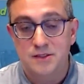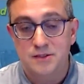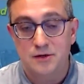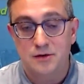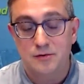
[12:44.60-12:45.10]

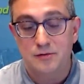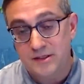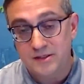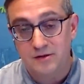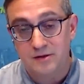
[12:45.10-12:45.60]
So
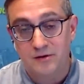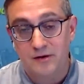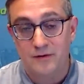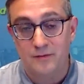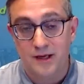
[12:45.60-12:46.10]
there's still a degree
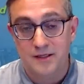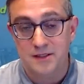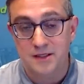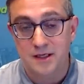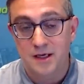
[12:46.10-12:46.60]
of
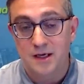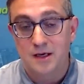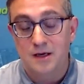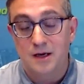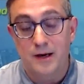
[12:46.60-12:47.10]
complexity,
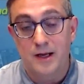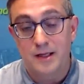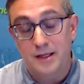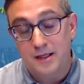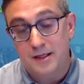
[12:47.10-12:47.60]

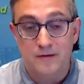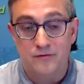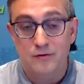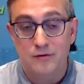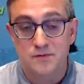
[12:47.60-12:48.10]
but
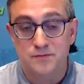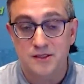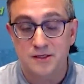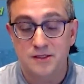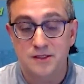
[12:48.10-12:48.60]
if you are
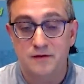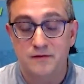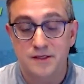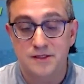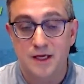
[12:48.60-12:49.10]
specializing
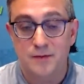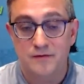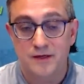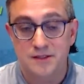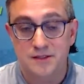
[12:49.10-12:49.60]
in this type
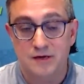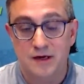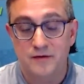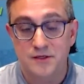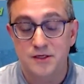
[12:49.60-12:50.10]
of asset
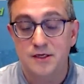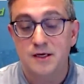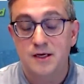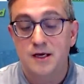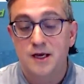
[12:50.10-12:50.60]
strategy,
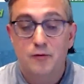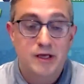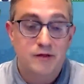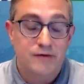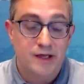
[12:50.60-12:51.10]
and
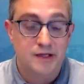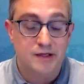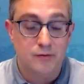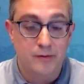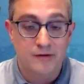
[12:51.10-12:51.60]
we
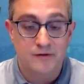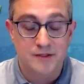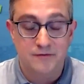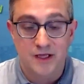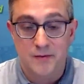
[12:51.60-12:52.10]
invest, when we make
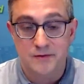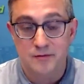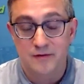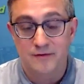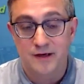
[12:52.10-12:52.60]
these investments,
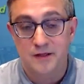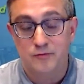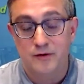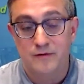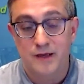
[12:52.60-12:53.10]
we
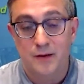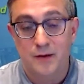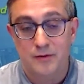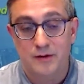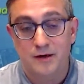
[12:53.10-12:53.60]
invest with the
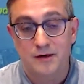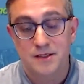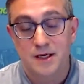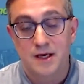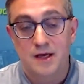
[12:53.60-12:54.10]

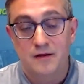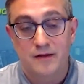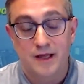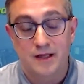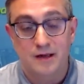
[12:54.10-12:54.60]
operators
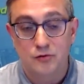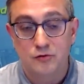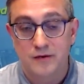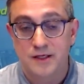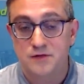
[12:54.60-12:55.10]
that
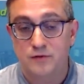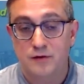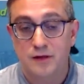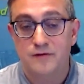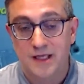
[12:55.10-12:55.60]
do this for
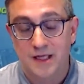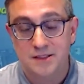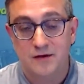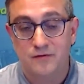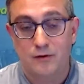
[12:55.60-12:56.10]
a living. That's
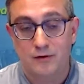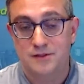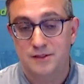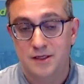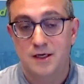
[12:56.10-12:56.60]
their
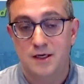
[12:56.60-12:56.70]
focus.